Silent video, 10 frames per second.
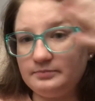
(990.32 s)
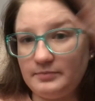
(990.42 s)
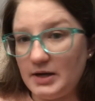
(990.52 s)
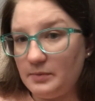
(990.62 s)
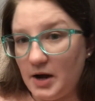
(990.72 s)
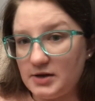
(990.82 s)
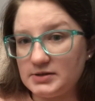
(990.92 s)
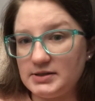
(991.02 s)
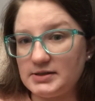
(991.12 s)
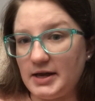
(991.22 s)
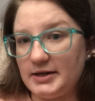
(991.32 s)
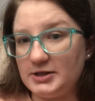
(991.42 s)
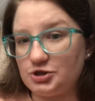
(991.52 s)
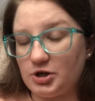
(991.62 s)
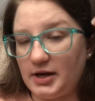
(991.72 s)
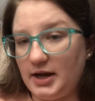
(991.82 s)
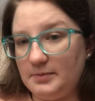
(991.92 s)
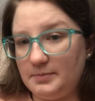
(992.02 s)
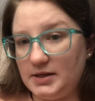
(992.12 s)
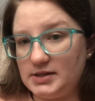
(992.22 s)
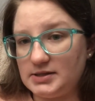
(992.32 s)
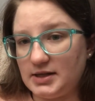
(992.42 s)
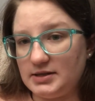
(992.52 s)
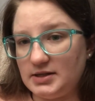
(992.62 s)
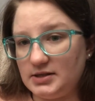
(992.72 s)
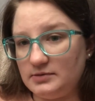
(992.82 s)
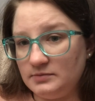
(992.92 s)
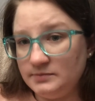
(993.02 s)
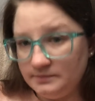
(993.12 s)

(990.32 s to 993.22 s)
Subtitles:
mailboxes like intra-campus and then